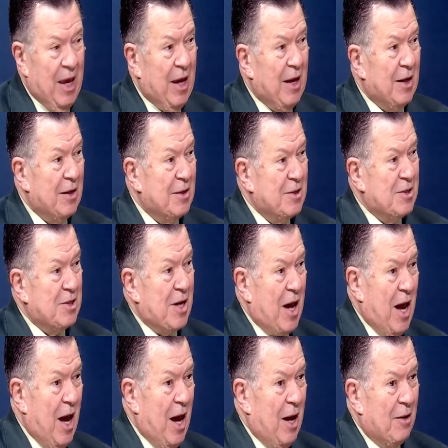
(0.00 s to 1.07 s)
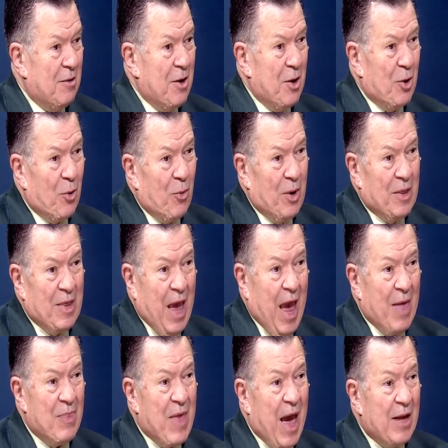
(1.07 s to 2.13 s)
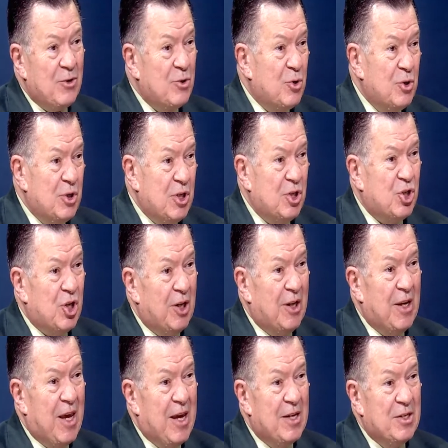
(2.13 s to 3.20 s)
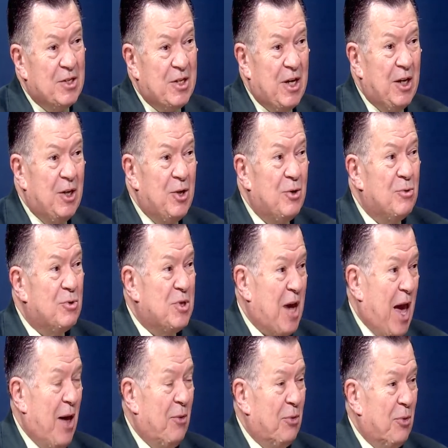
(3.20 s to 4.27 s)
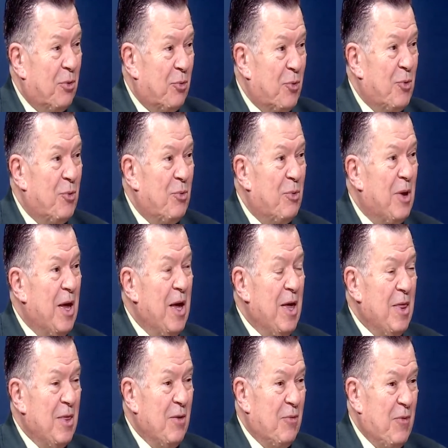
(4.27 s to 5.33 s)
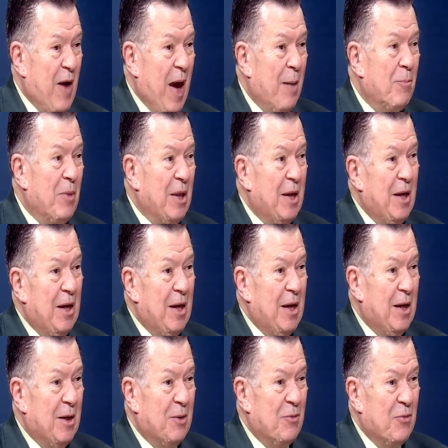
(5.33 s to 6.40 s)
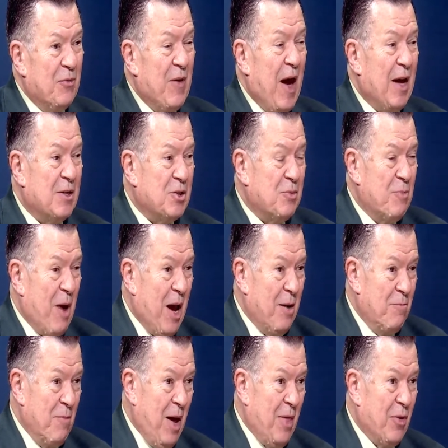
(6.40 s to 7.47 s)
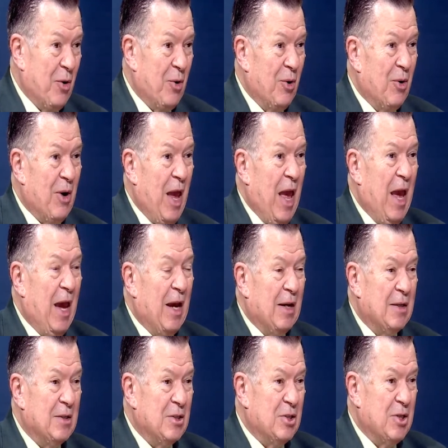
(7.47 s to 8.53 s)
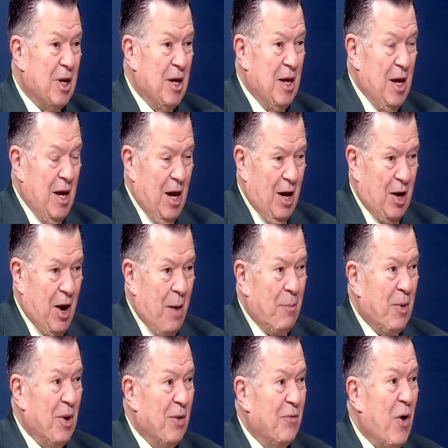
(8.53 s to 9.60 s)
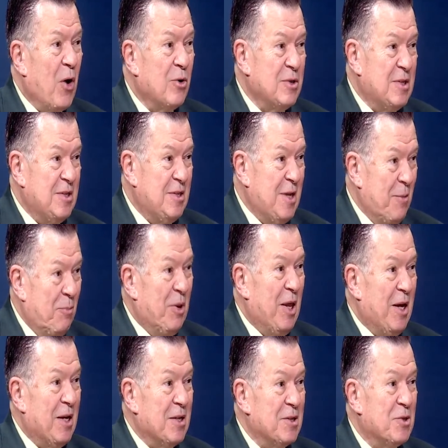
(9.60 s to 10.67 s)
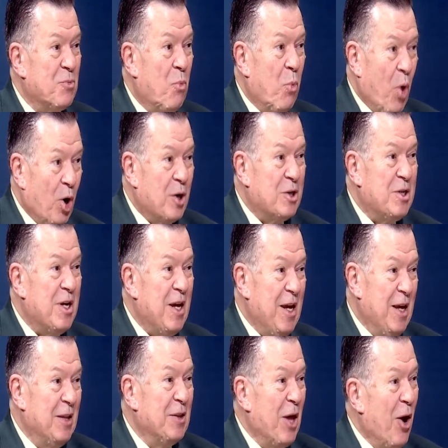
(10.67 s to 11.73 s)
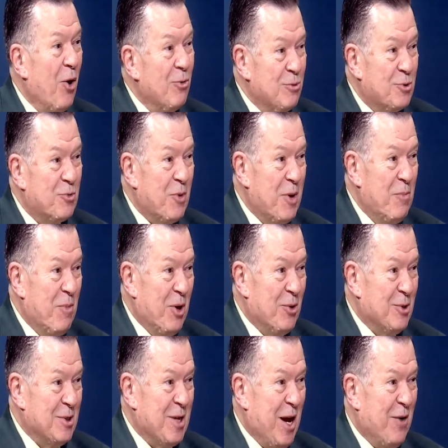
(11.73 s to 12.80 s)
And and that tradition continued down through the family. In fact, my mother and a couple of her siblings worked in the hosiery mills